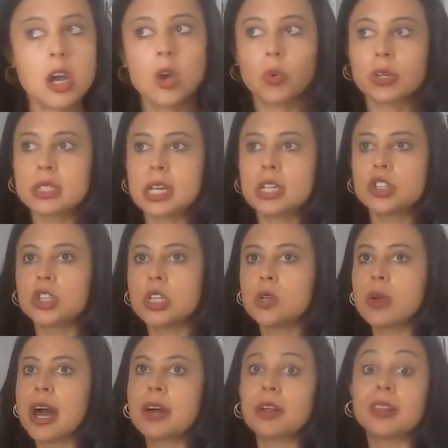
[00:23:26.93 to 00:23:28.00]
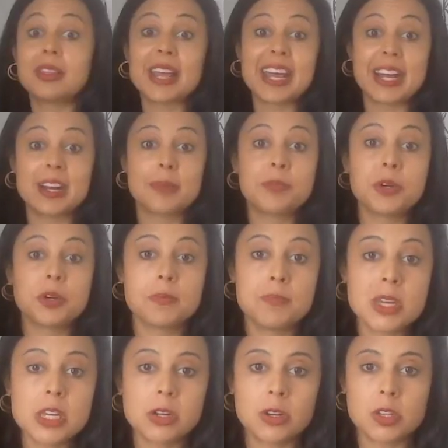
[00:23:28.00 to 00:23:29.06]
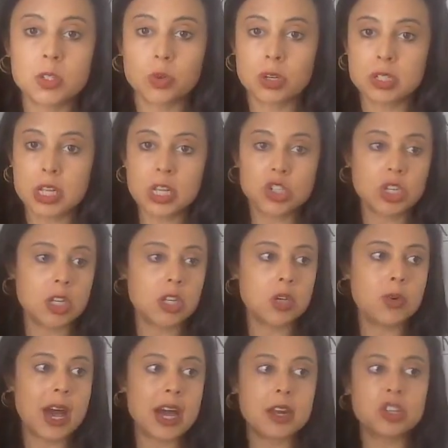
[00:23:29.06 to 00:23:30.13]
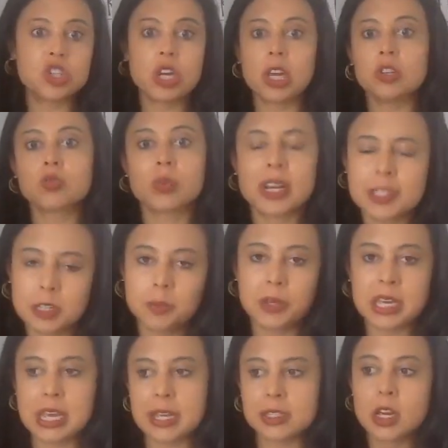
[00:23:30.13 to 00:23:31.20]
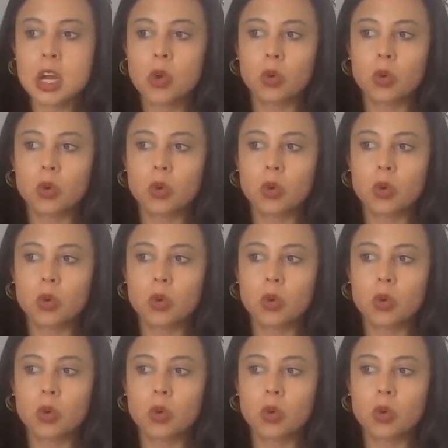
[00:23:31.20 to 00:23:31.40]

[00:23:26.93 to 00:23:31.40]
We're teaching you how to lighten up your meals. We're teaching you how to change recipes.